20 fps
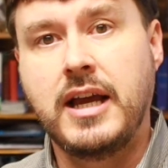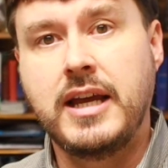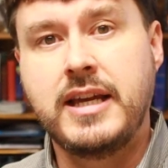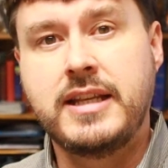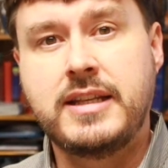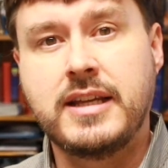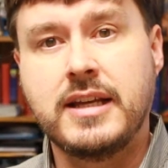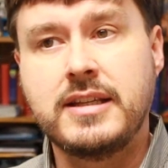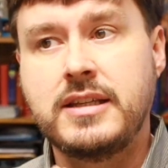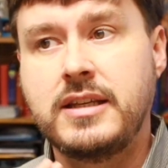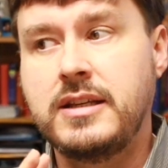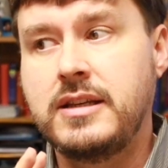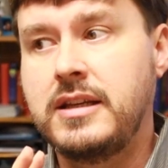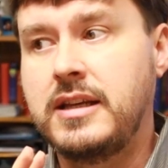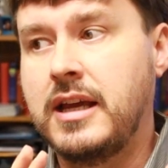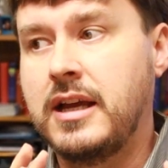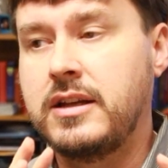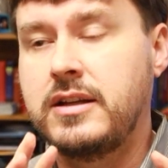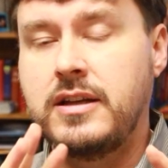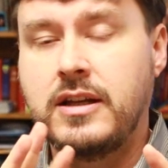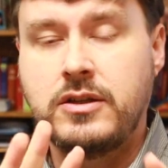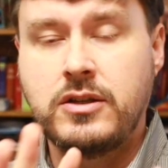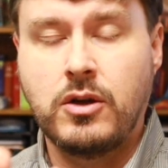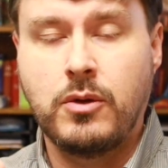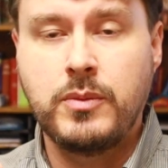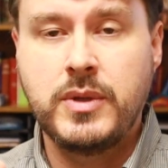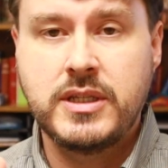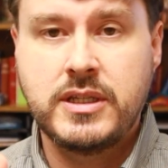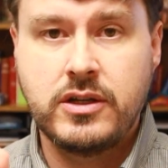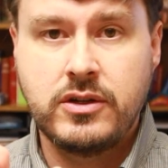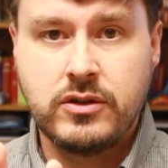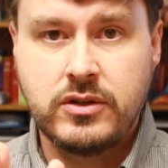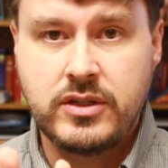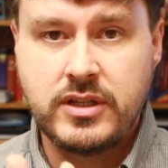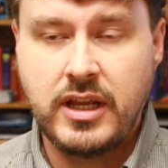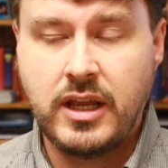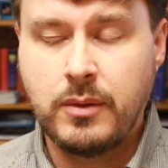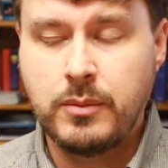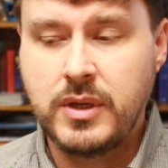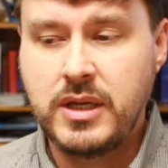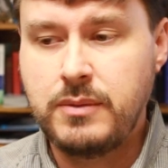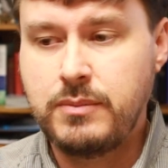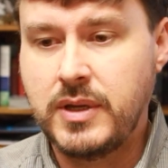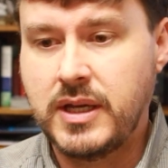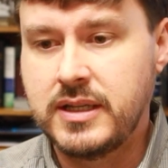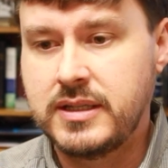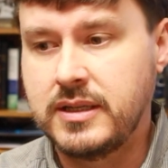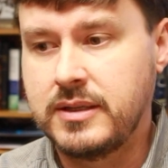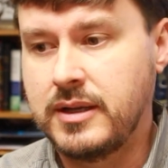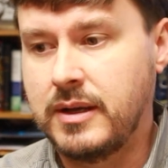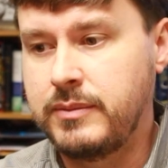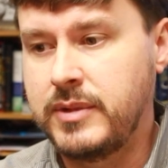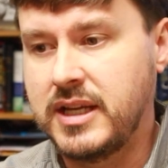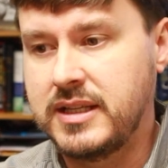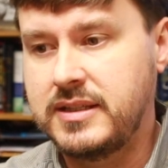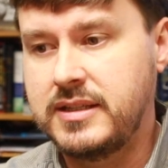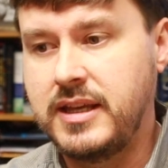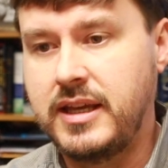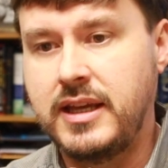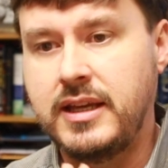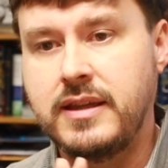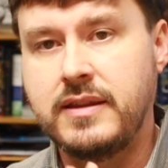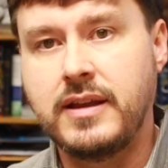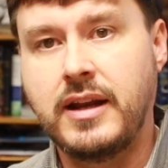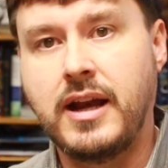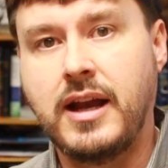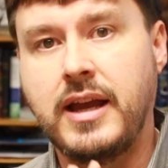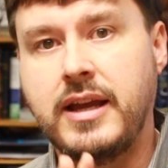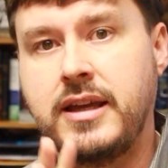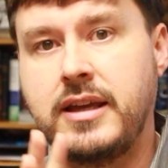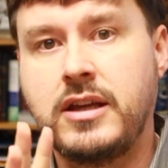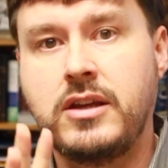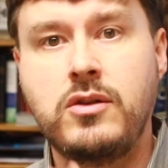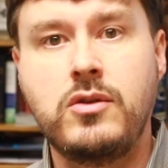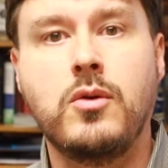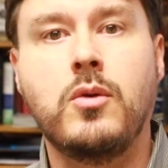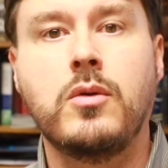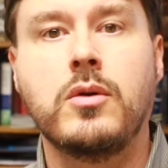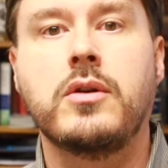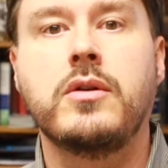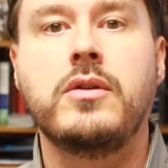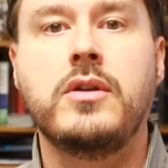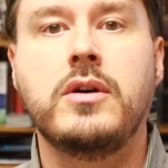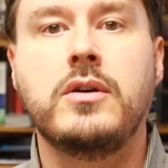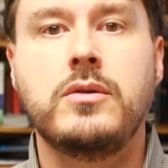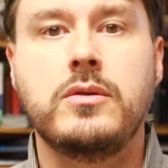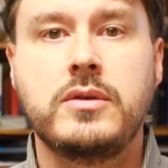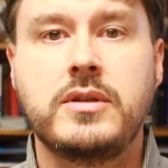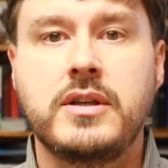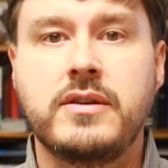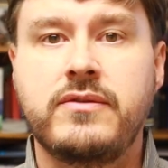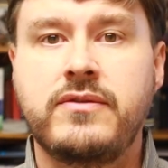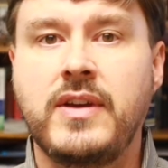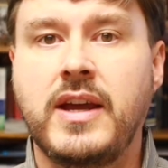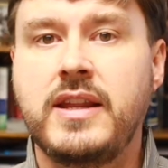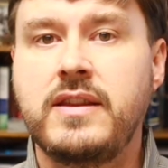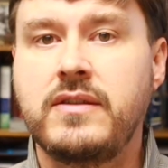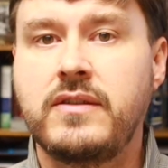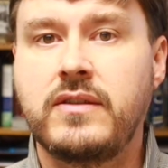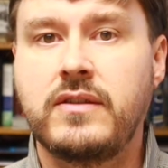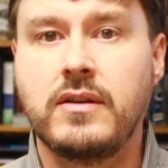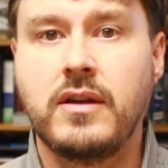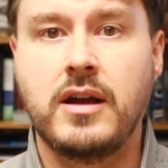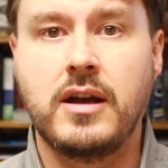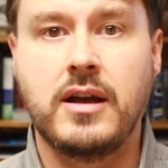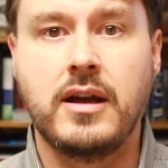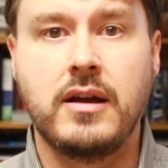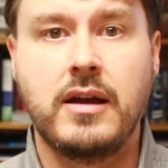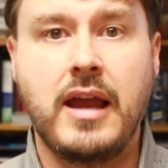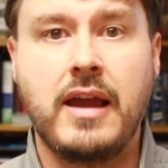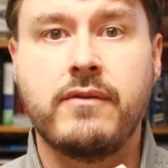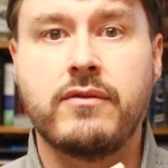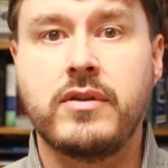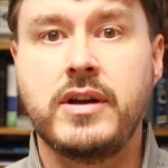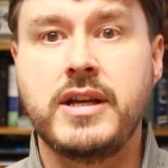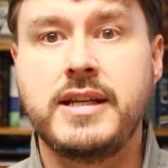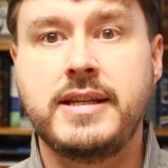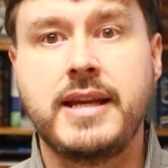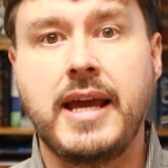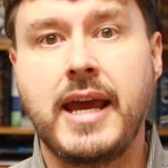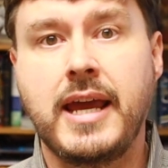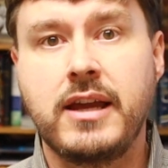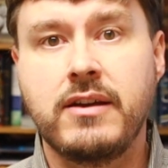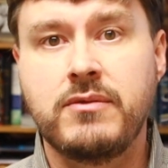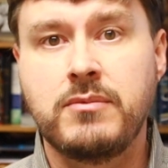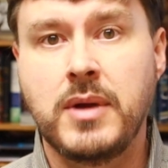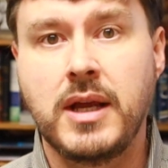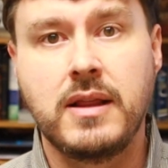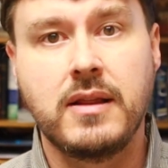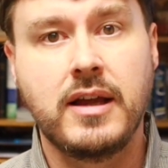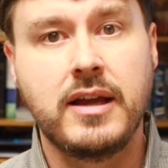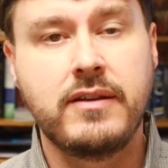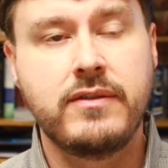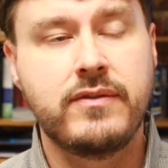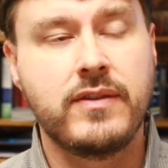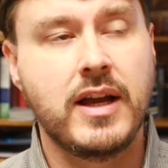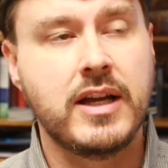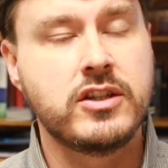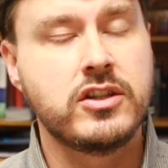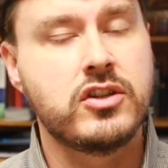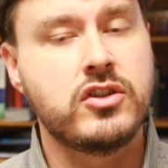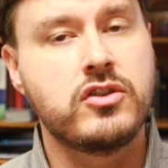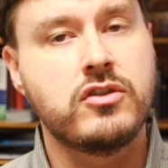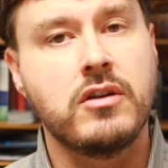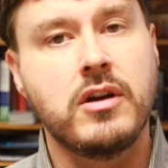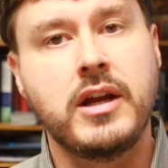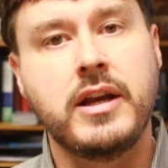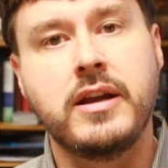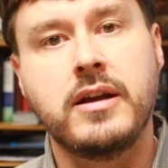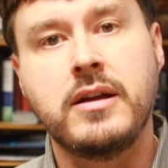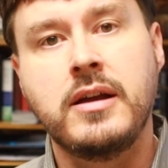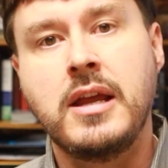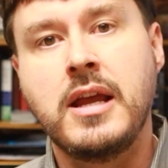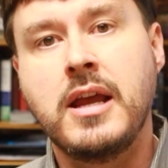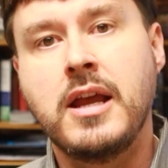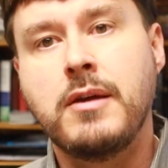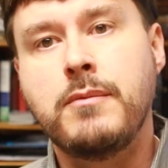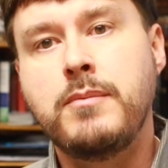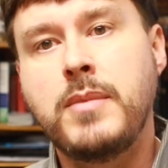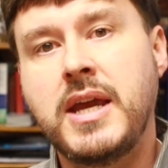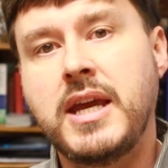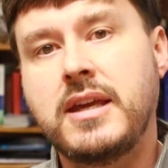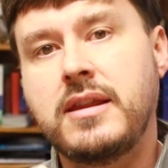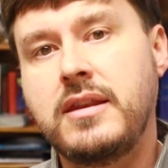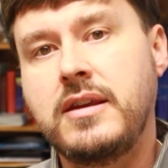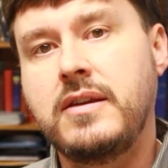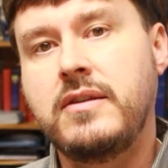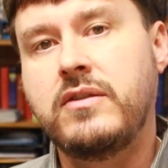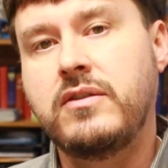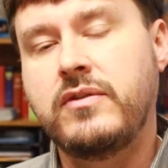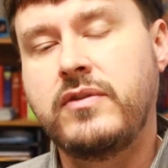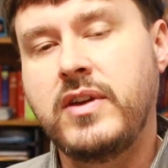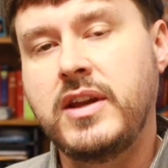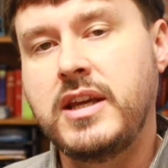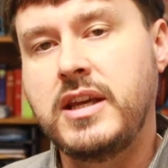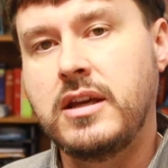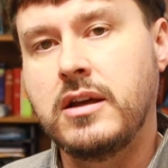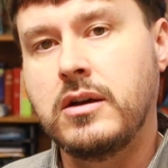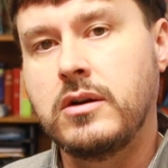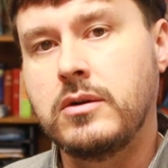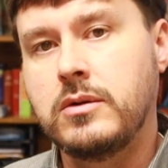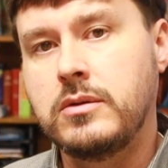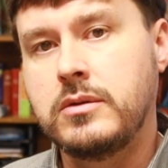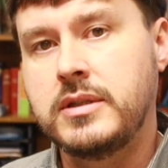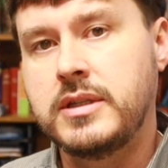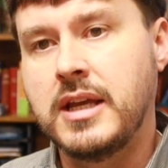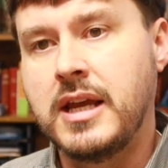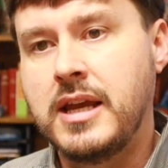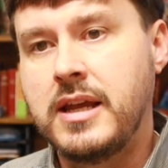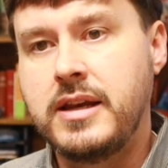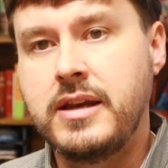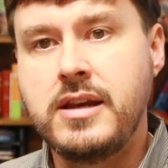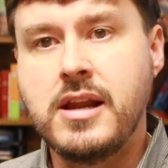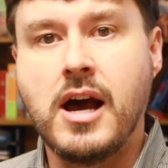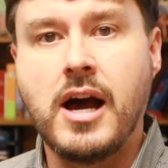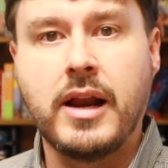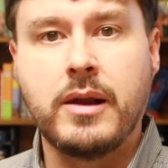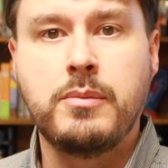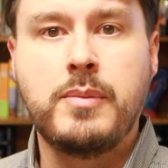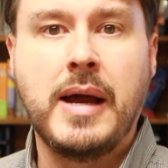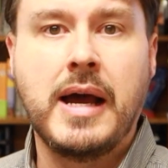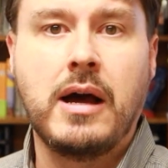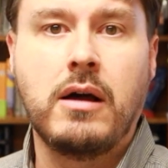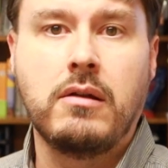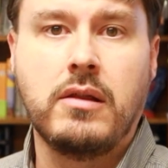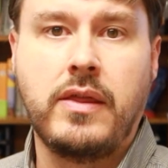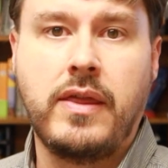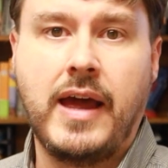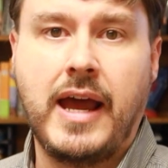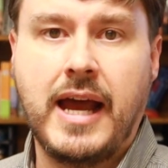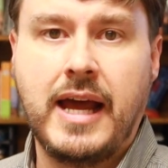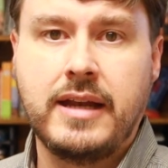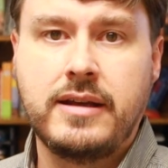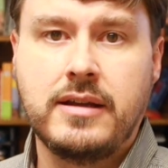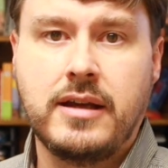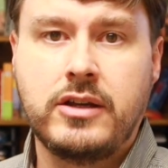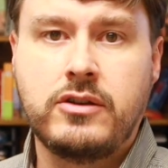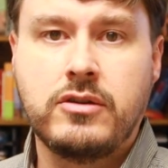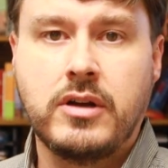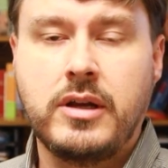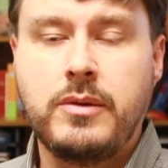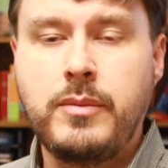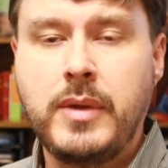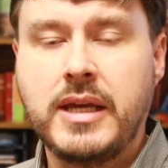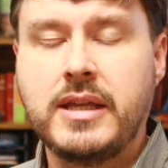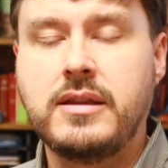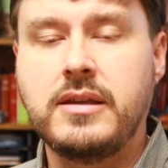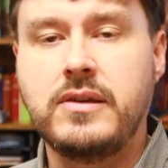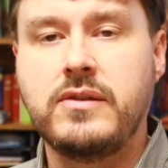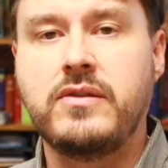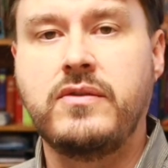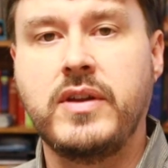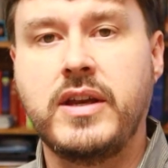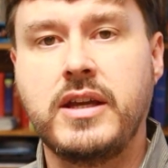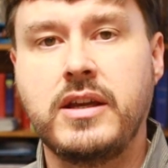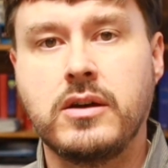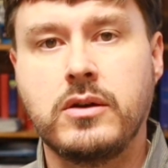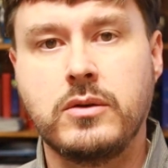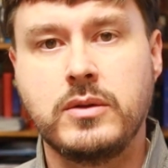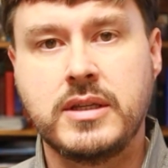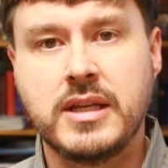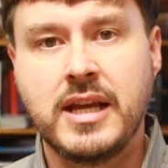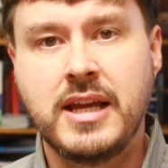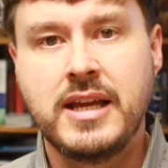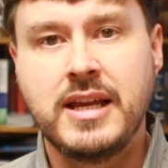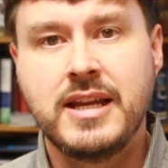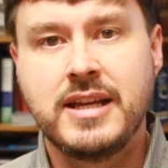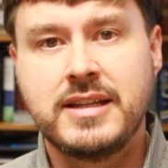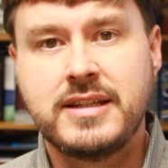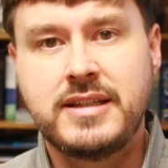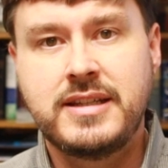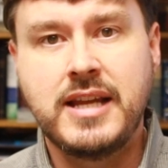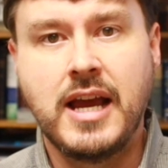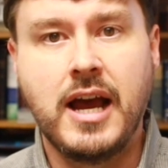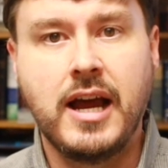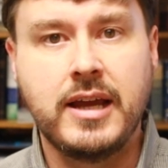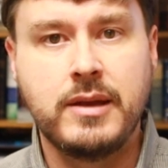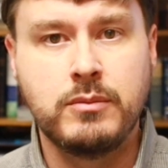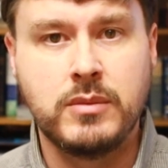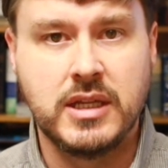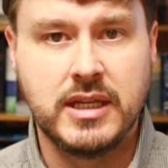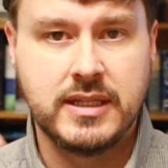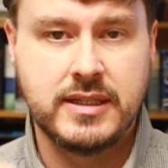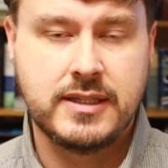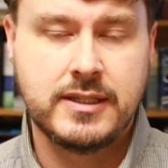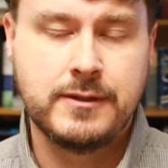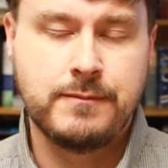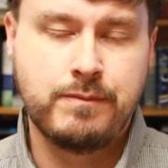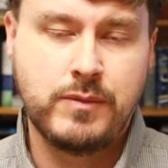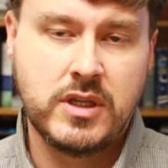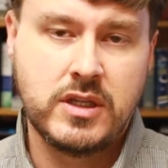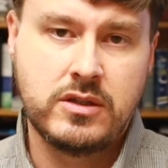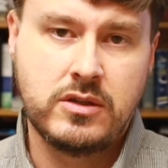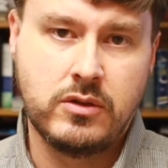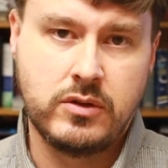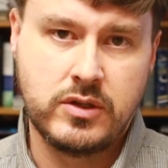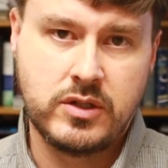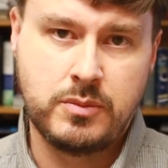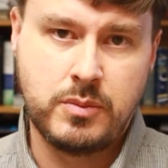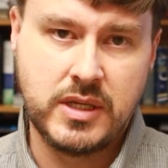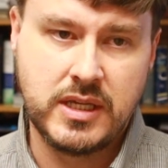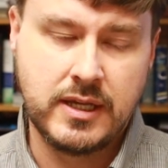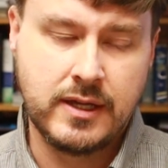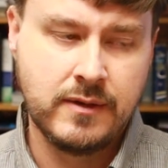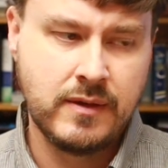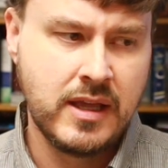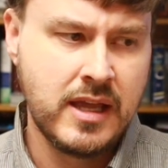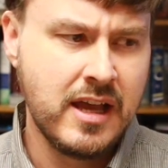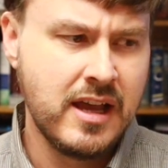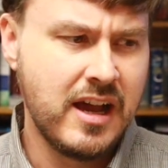It doesn't, now don't misunderstand me, because I'm not saying that I ignore those events every day of my life. I just try to make these videos not about that. I try to make these videos timeless, so to speak.